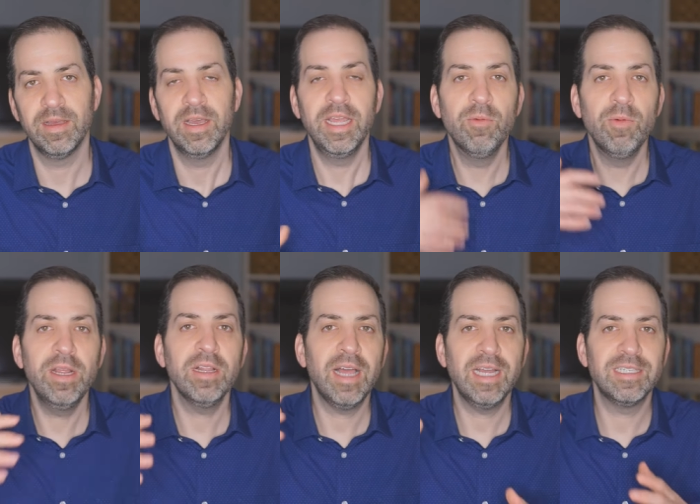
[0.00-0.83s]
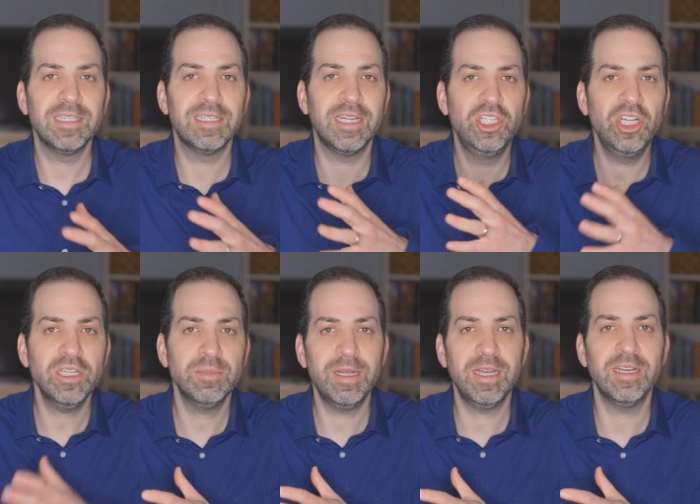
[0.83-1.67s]
He realizes that just
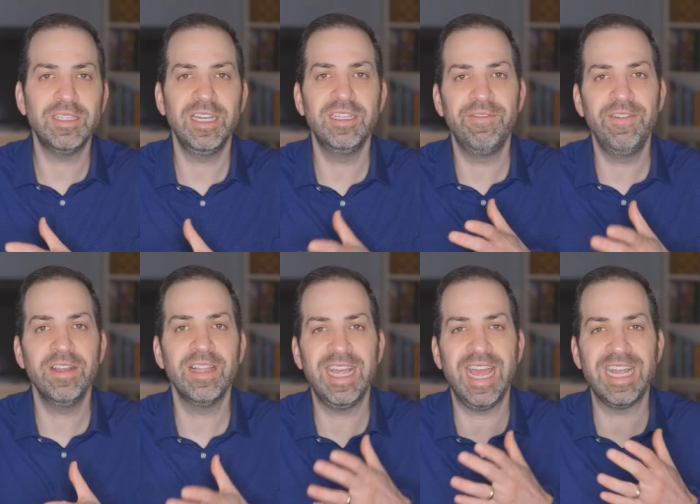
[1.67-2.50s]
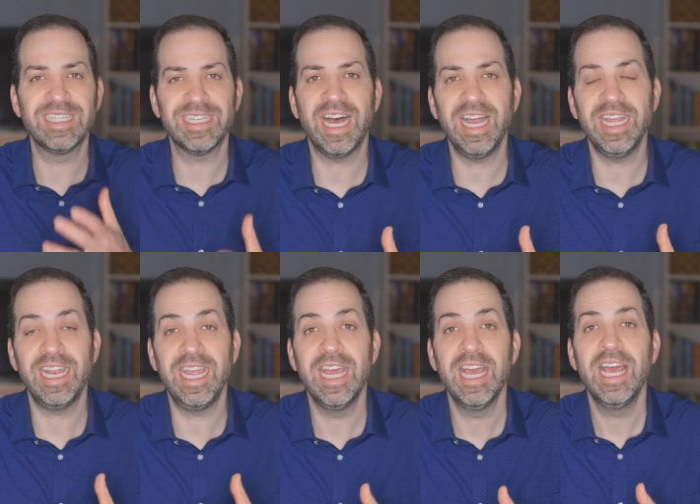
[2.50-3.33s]
because he's feeling
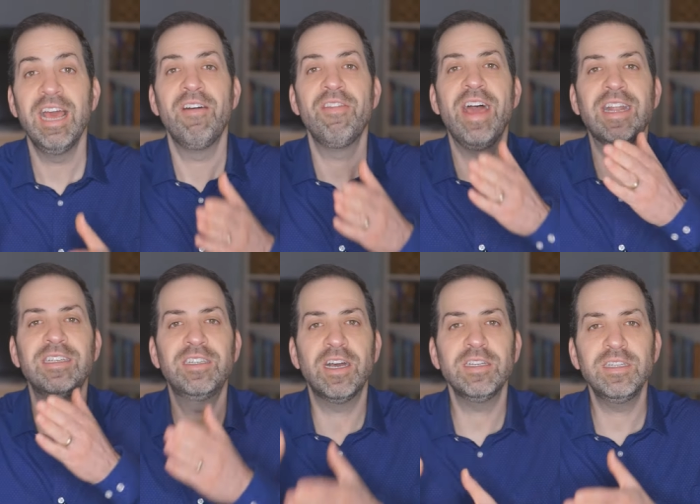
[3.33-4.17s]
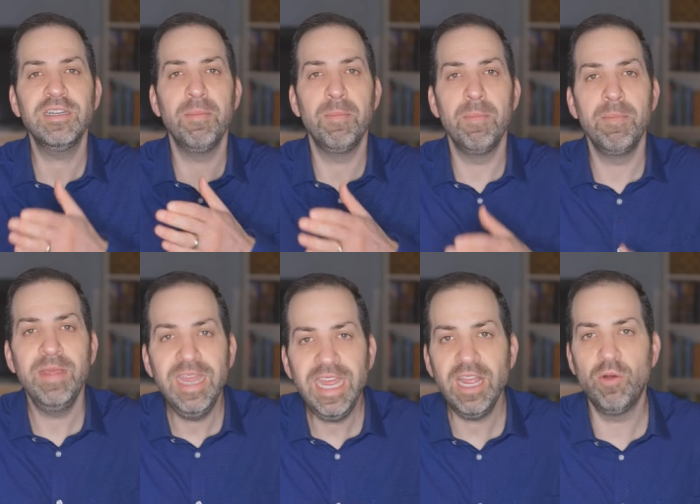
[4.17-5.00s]
anxiety, that doesn't
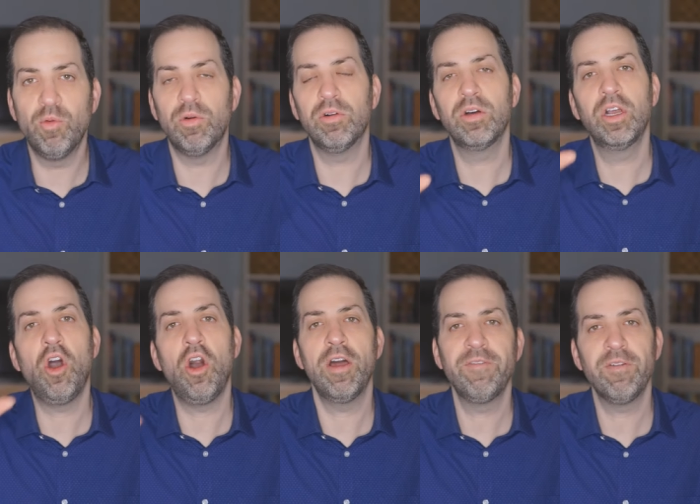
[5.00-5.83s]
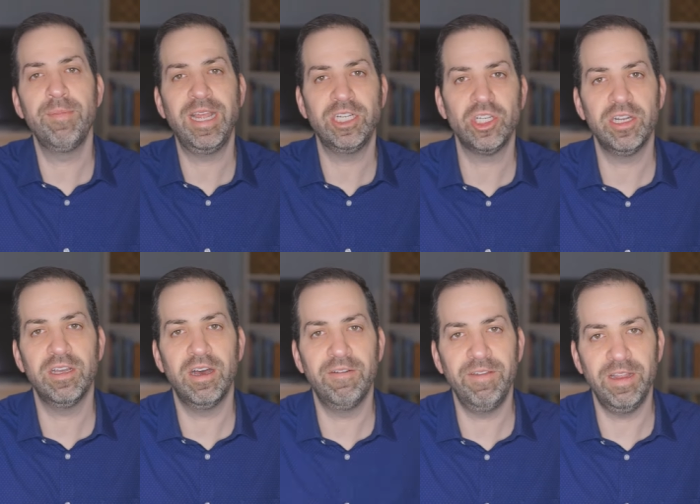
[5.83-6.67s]
equal confirmation
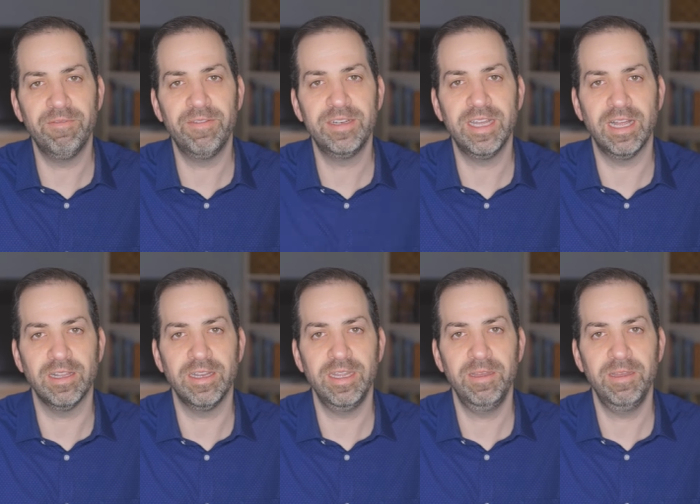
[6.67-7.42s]
of infidelity.